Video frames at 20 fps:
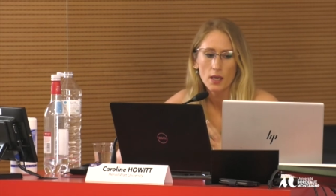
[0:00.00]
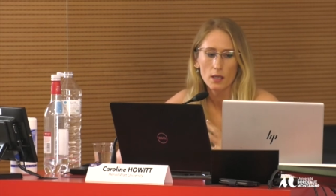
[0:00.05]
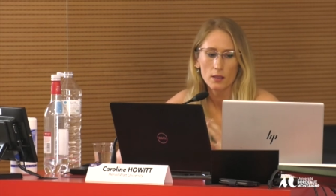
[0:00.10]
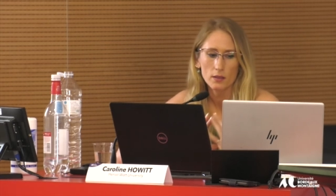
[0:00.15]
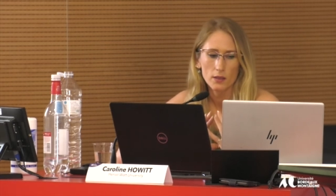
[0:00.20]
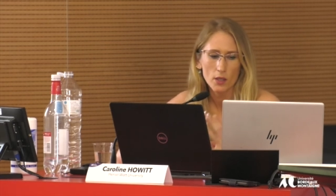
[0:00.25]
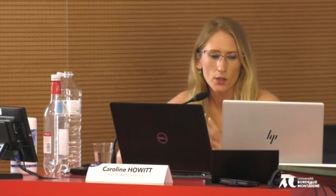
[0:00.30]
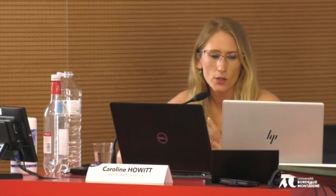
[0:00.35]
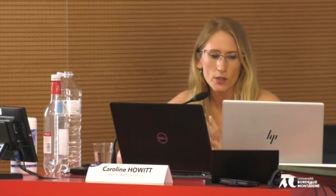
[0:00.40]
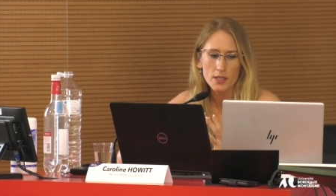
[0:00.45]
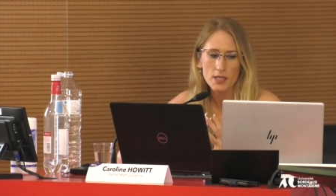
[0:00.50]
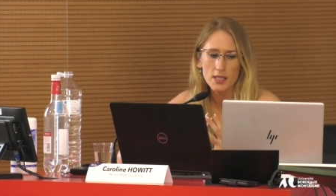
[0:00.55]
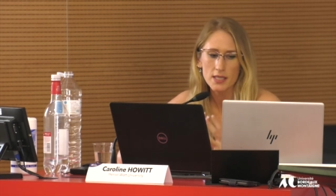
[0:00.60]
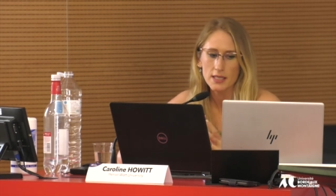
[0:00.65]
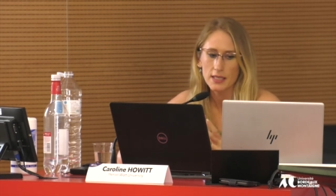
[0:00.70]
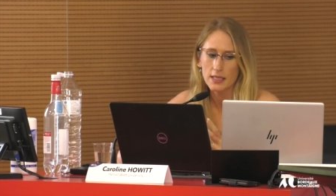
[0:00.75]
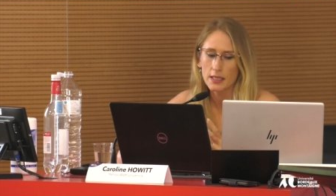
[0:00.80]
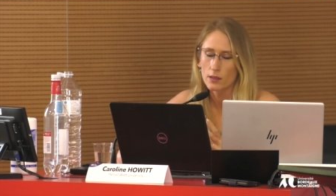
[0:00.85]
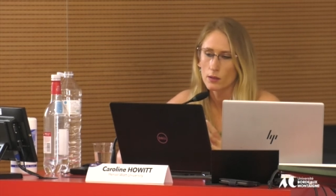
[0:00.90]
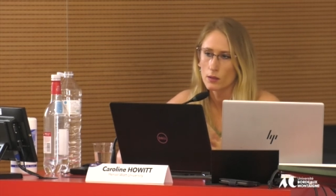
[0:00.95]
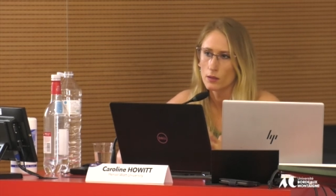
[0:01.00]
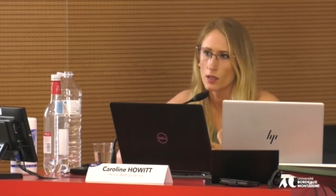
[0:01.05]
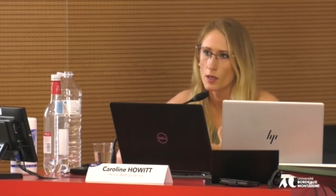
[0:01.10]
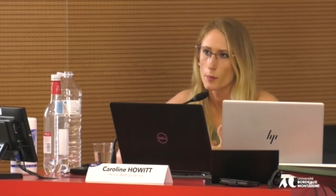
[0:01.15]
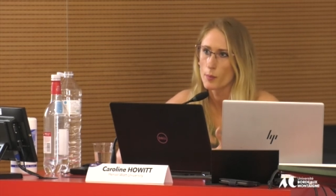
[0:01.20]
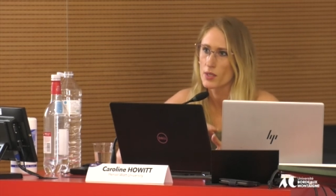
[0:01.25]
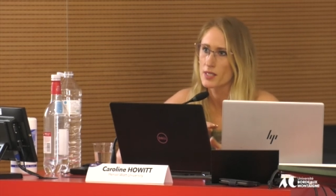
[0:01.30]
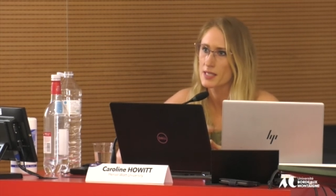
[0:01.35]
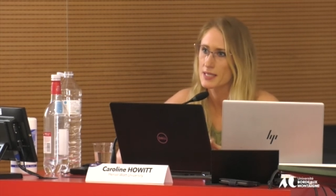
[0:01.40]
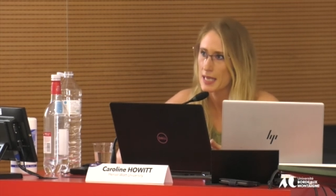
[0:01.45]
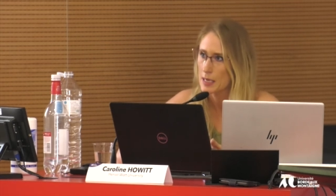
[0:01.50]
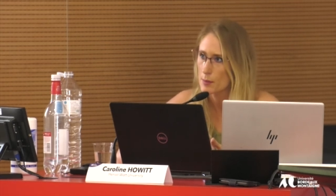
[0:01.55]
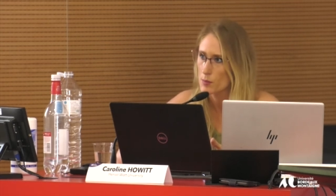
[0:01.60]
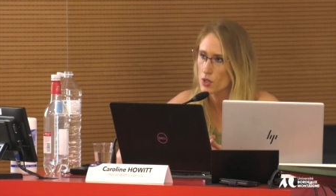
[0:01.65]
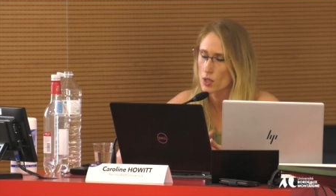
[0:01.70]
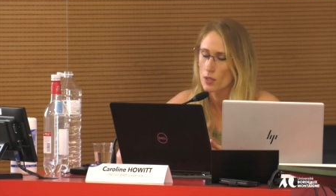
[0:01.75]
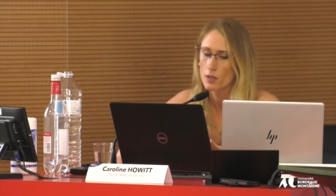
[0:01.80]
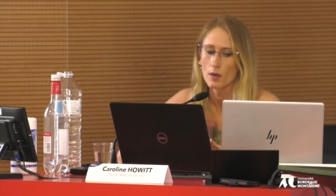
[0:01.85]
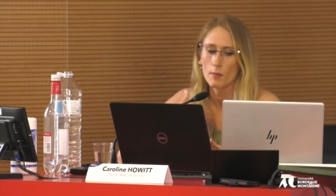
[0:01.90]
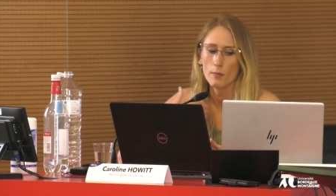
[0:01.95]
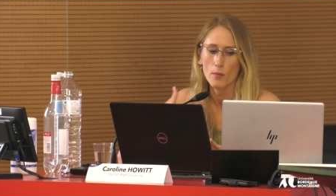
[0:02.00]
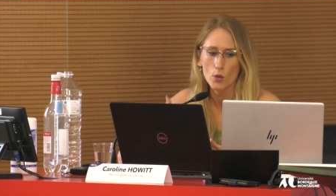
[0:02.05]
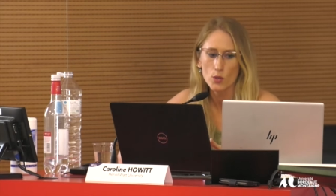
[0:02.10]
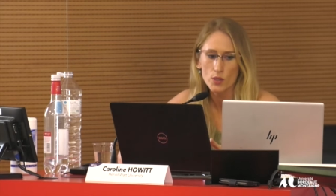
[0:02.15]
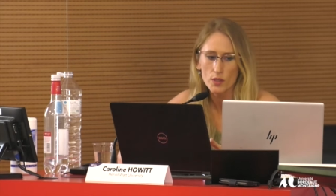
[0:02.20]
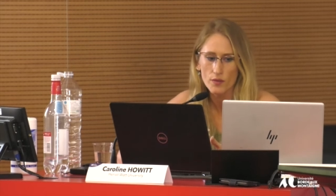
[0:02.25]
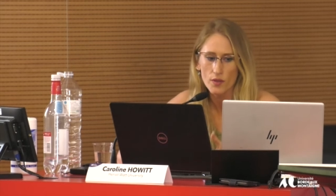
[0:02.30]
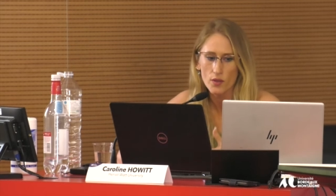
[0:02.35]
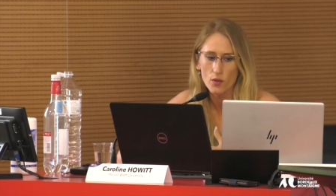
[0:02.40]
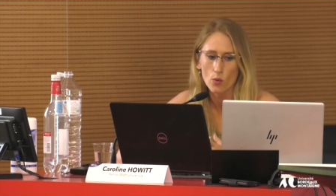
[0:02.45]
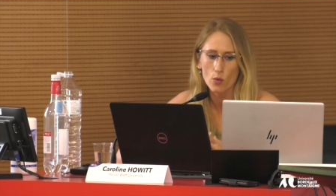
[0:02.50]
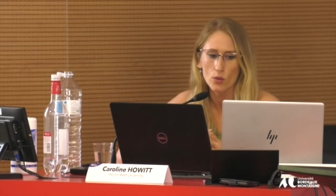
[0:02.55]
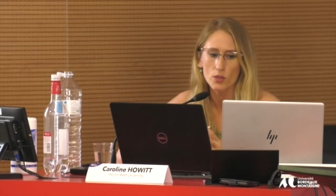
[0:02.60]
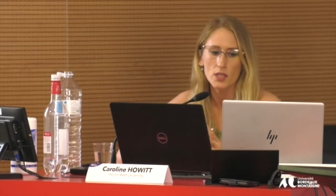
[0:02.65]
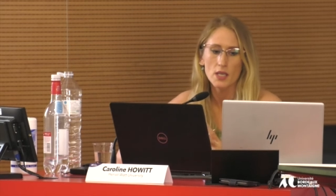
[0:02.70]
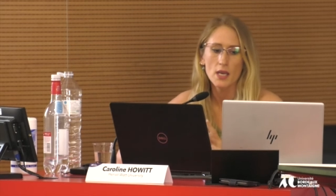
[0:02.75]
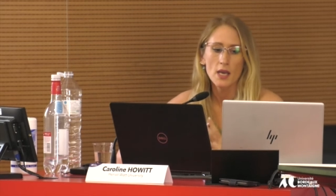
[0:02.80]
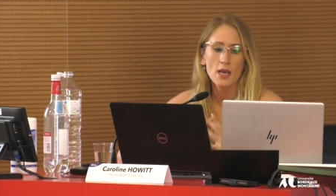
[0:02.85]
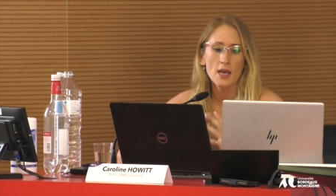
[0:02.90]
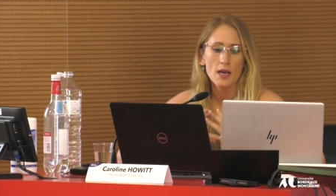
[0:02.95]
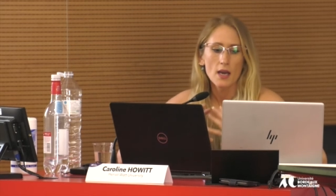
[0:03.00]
a learned skill, a perception, a mode of thought,